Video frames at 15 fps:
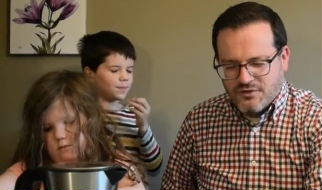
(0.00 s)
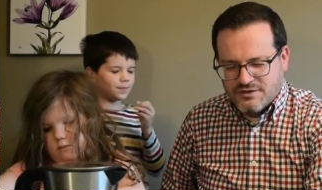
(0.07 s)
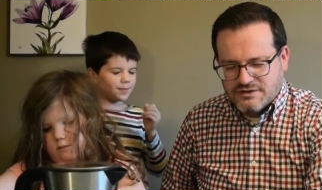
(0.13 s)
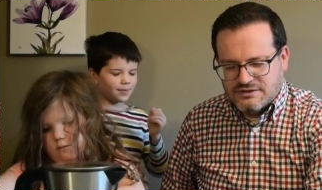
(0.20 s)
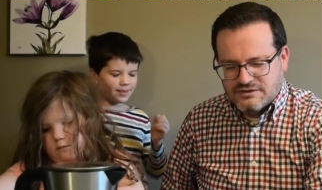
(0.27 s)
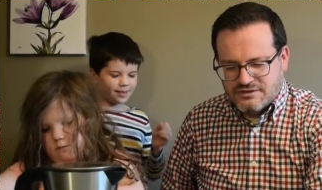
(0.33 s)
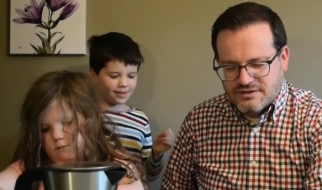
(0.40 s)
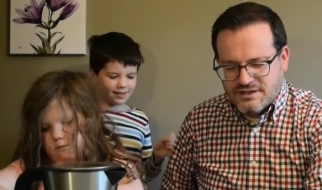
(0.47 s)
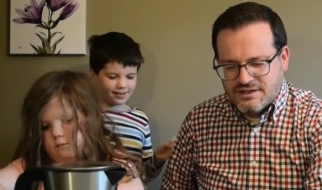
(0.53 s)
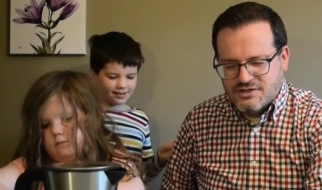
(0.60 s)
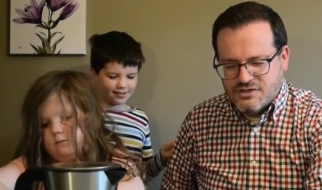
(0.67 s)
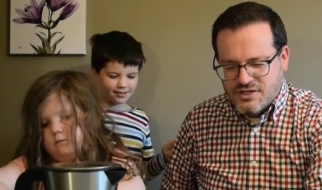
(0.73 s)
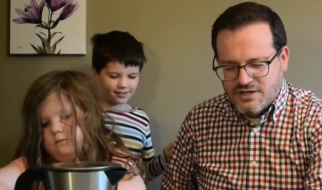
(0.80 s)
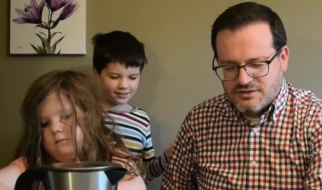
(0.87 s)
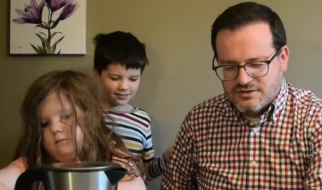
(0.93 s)
Speaker 1: this in
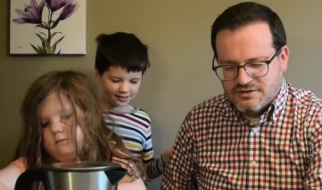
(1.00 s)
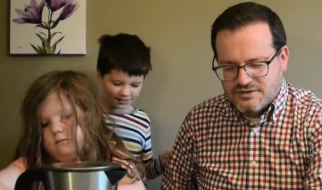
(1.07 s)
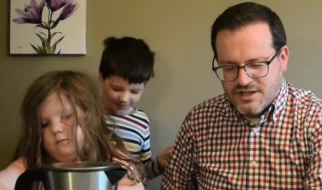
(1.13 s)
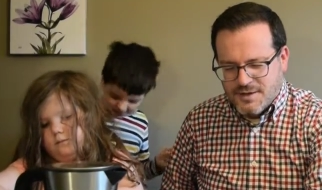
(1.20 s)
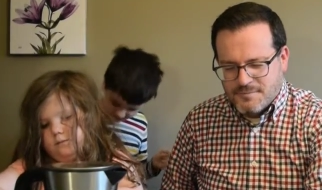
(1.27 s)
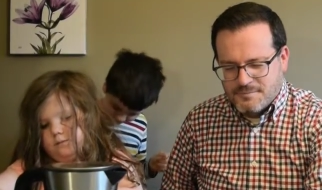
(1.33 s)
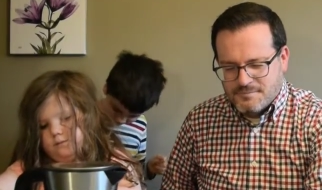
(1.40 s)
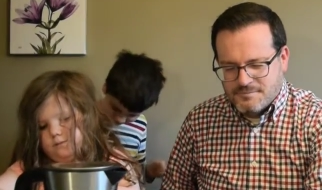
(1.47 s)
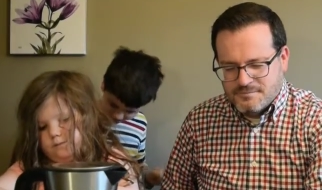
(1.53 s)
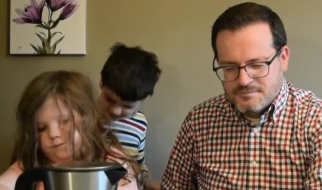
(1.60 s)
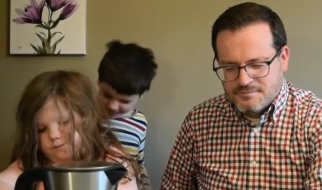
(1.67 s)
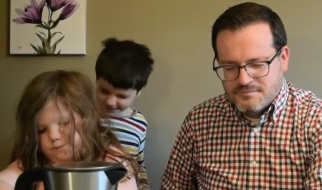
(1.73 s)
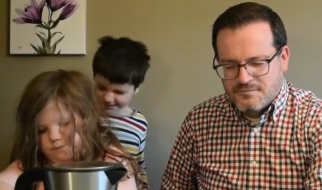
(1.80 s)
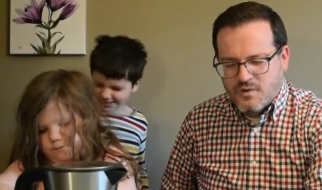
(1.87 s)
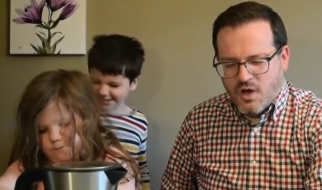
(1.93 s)
Jesus' name.
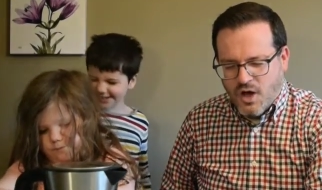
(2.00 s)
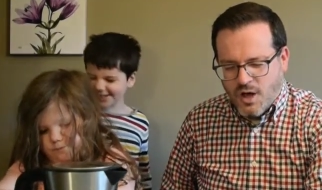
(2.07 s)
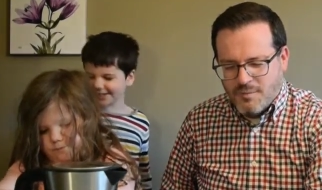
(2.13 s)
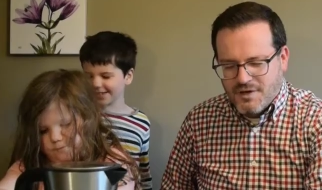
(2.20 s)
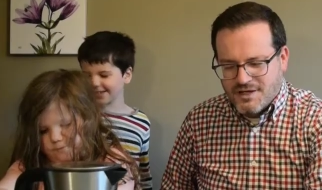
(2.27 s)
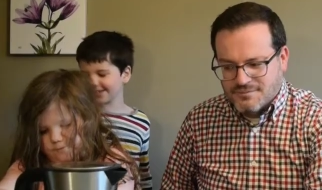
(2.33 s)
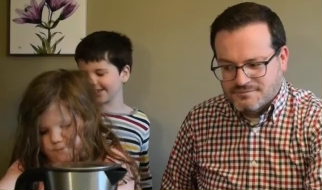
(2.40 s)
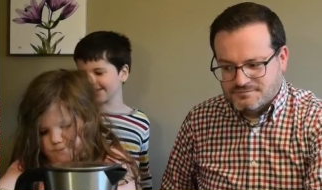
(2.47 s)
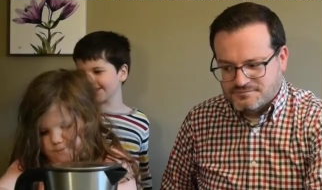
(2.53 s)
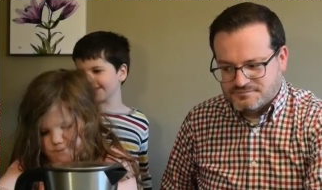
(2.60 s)
Amen.